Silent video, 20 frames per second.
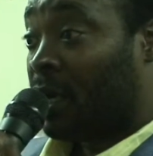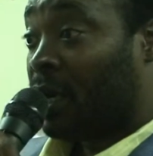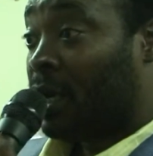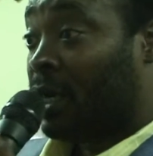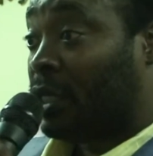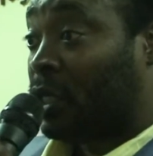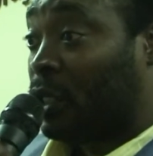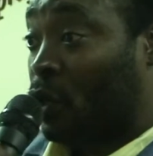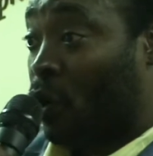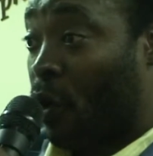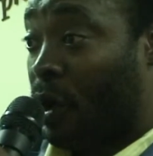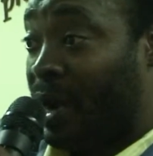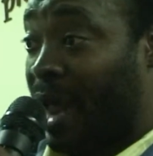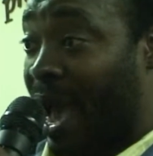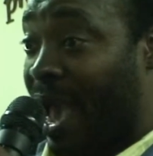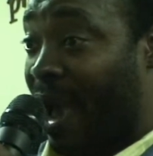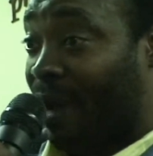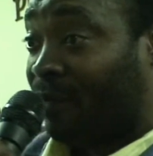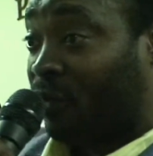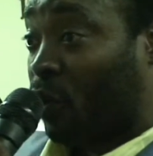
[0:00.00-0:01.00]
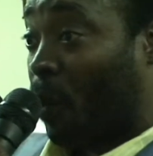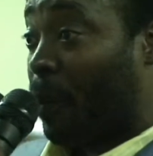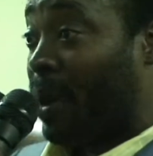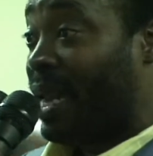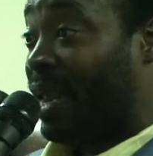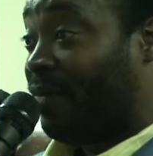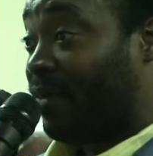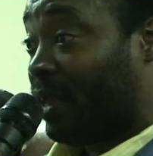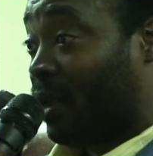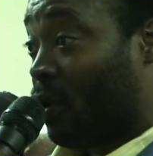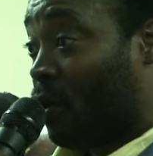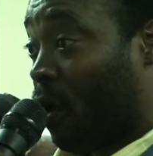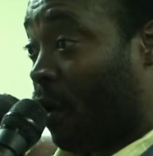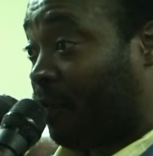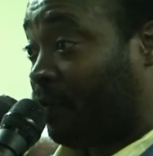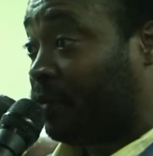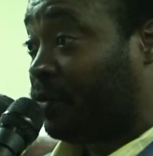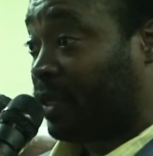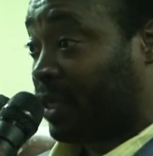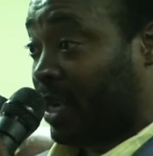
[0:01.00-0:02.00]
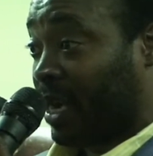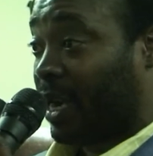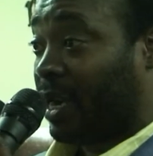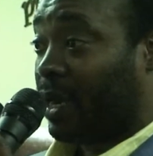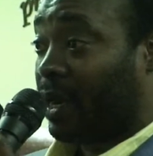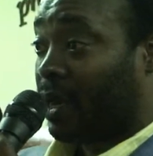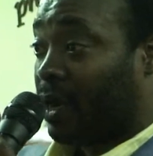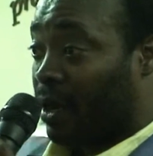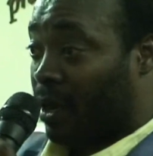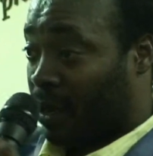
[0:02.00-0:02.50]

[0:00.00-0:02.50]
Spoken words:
is you and I have to believe it enough to say,